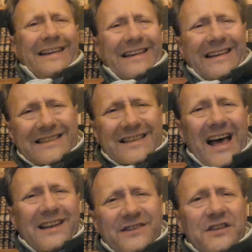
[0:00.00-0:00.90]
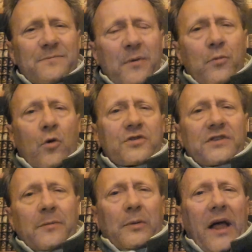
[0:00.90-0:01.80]
is that
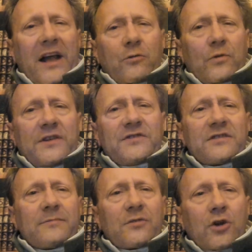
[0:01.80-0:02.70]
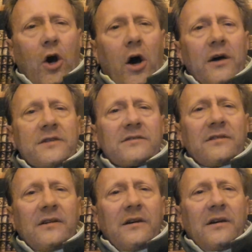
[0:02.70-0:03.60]
disproportionate black racism caused
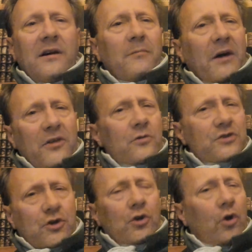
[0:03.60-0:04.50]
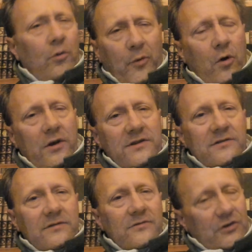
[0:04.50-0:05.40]
by those good old
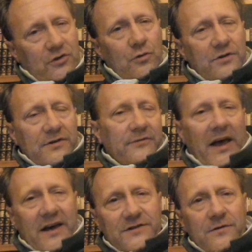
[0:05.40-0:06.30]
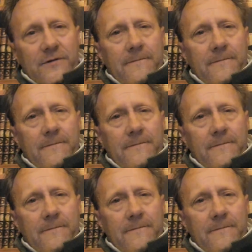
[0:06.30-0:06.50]
boys, the Dukes of Hazzard?